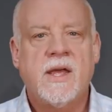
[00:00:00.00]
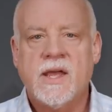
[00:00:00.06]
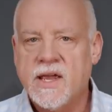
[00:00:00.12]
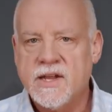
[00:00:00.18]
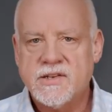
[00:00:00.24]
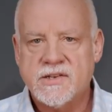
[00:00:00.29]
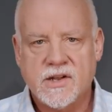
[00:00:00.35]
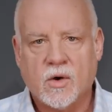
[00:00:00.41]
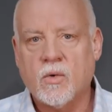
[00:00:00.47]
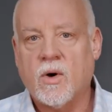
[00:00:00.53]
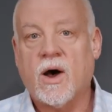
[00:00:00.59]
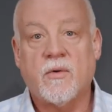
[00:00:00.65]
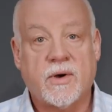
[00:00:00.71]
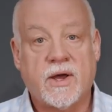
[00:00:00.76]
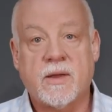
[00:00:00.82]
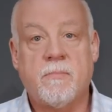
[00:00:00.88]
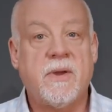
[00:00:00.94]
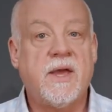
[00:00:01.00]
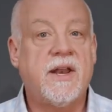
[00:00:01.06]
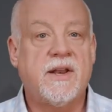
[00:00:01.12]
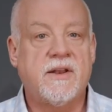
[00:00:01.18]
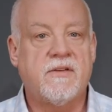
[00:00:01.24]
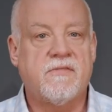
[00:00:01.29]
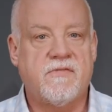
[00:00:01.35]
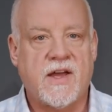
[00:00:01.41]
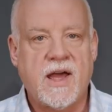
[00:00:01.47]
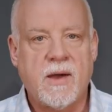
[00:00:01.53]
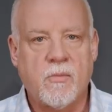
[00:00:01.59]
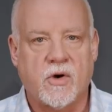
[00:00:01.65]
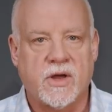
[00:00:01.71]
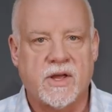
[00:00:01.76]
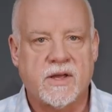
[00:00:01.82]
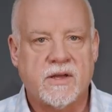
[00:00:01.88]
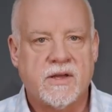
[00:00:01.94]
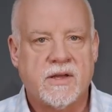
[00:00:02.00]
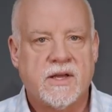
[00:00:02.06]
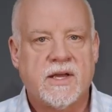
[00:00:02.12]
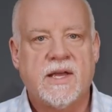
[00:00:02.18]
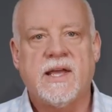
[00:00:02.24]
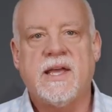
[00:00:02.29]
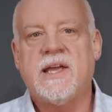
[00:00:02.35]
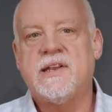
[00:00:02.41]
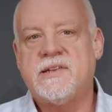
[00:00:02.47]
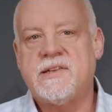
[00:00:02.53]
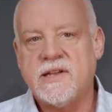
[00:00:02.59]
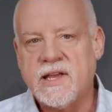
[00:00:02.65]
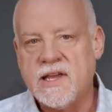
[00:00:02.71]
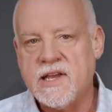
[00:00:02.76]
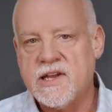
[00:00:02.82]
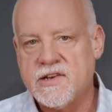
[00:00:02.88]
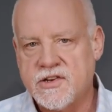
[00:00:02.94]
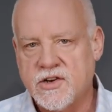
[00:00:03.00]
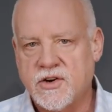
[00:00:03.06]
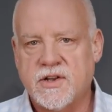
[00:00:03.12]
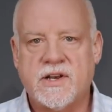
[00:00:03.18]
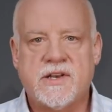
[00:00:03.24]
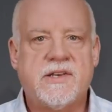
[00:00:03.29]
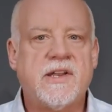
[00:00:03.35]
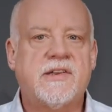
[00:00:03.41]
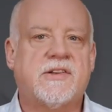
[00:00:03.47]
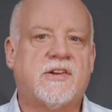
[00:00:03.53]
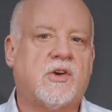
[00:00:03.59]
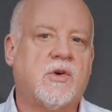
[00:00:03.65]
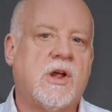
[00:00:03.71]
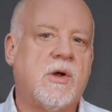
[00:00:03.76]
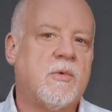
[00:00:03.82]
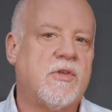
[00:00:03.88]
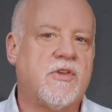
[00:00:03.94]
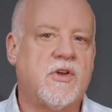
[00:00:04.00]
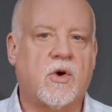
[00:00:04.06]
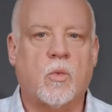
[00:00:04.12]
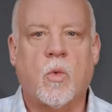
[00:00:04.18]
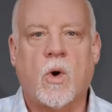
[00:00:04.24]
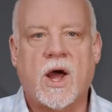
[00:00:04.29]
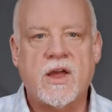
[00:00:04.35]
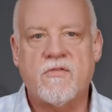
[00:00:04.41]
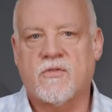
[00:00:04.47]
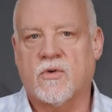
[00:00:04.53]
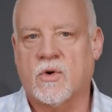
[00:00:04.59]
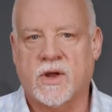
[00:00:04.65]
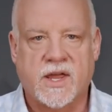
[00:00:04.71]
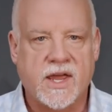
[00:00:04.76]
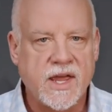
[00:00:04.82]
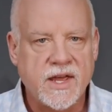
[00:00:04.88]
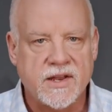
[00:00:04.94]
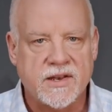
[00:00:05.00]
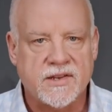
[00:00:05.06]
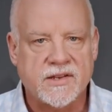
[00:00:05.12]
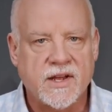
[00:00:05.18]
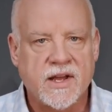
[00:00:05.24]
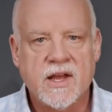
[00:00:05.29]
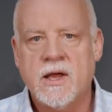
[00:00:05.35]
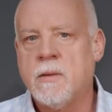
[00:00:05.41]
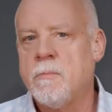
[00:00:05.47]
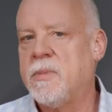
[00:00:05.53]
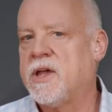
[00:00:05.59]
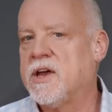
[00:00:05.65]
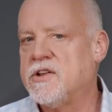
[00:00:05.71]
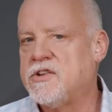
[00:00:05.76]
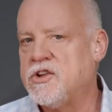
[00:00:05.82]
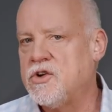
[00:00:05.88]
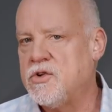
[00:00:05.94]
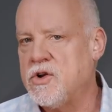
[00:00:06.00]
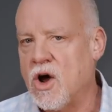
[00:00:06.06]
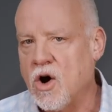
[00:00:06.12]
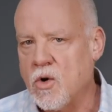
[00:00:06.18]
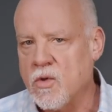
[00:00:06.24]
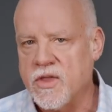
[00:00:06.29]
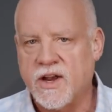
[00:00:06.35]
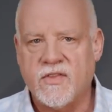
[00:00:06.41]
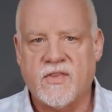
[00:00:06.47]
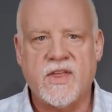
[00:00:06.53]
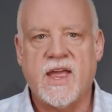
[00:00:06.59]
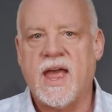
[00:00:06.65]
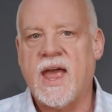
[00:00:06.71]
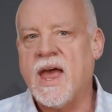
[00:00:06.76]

It's a lot like being in a family. It's easier to disagree with your wife or kids because you know that at the